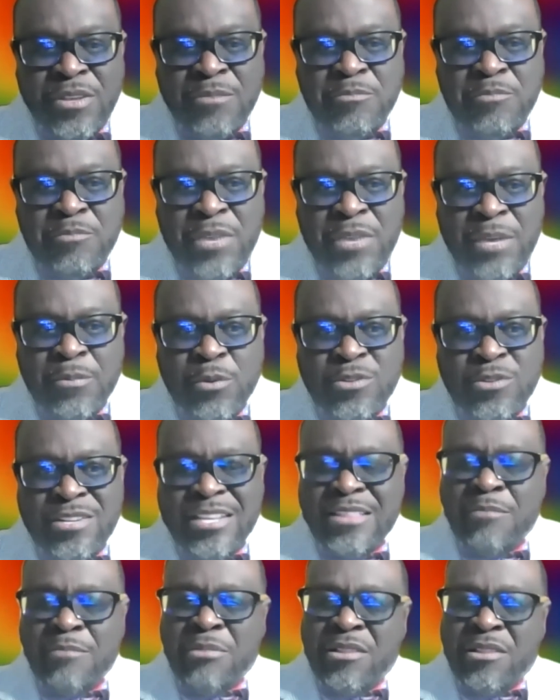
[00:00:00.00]
people tend
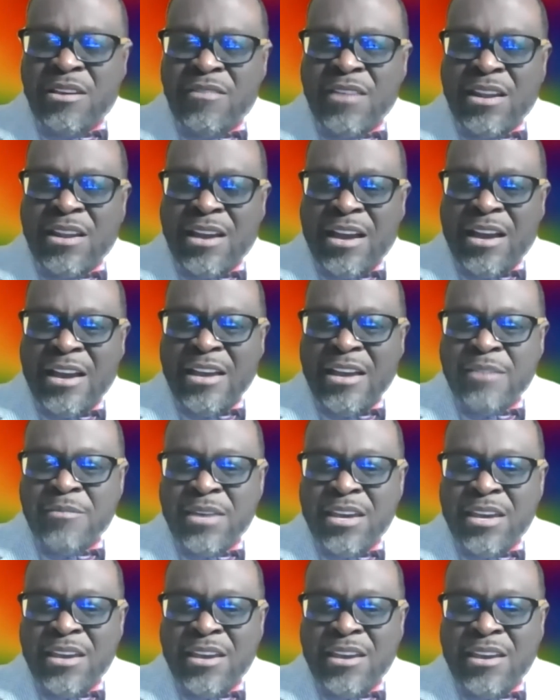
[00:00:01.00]
to believe that I'm
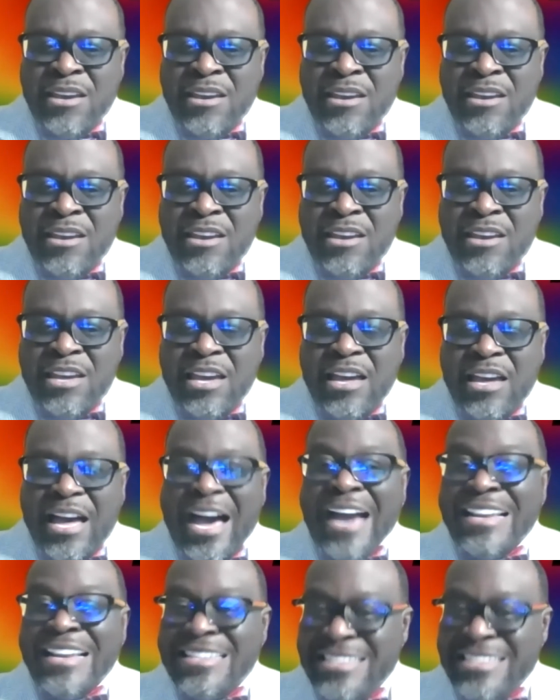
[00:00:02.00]
an
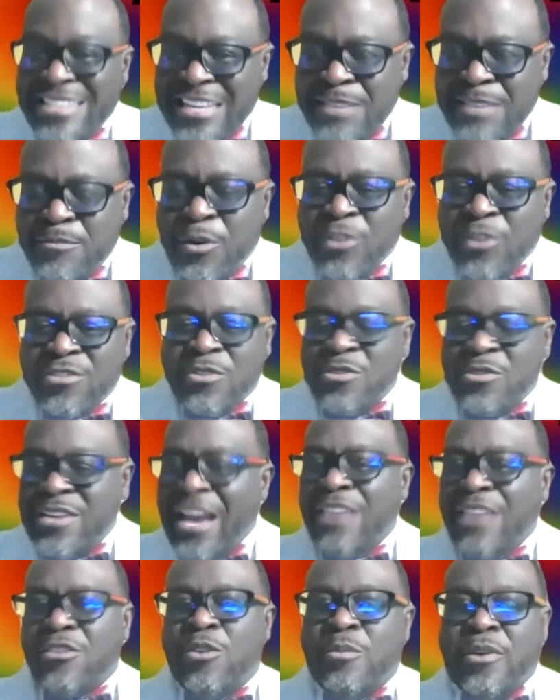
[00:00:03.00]
IT person or a
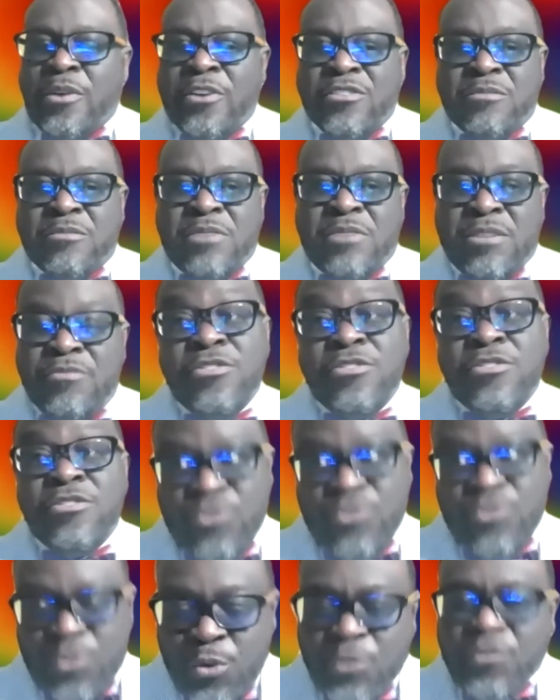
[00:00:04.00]
technical person, but
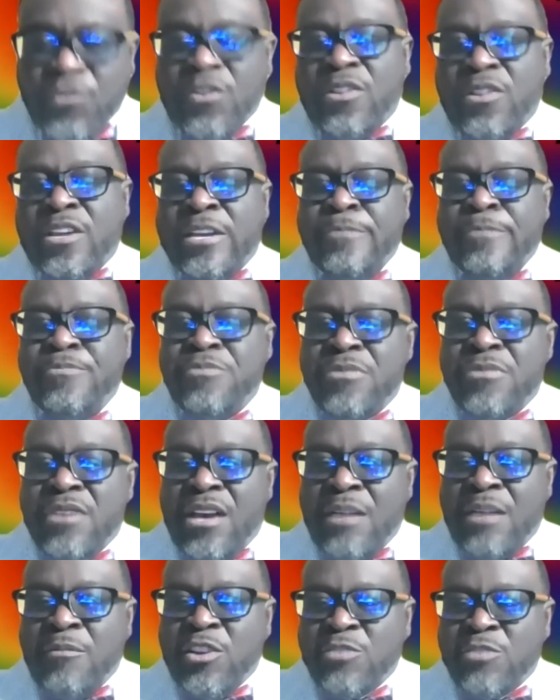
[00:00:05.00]
truthfully,
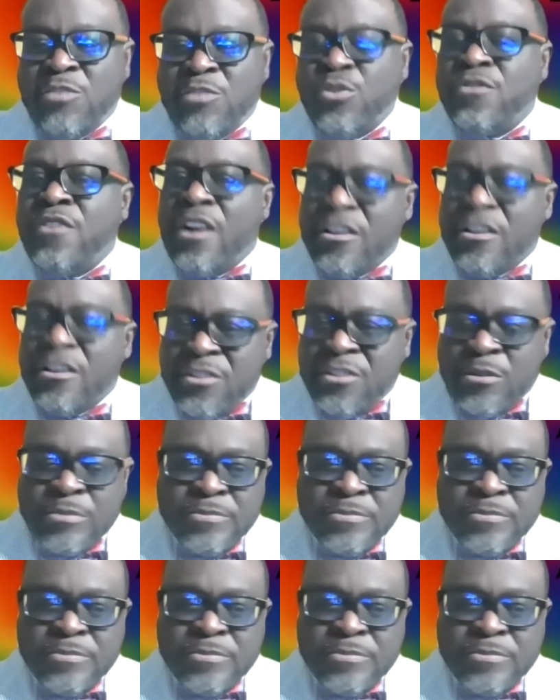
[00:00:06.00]
I'm much more functional.